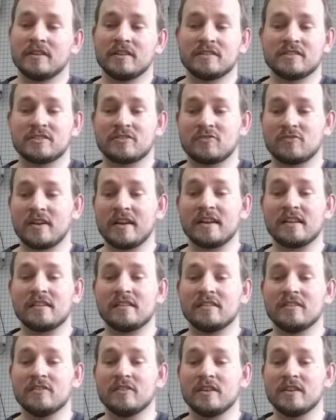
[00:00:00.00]
It's great.
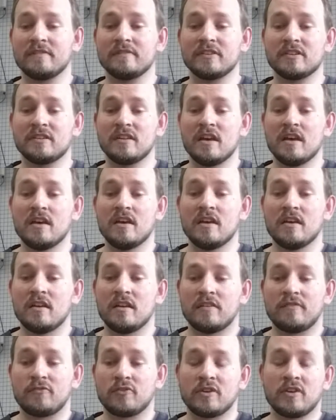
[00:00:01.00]
Even
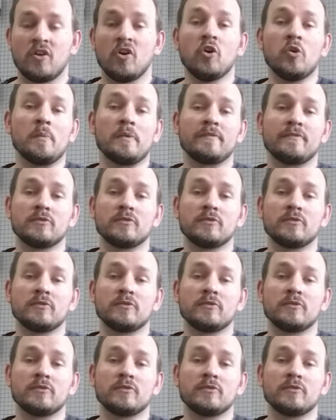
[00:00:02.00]
for at home,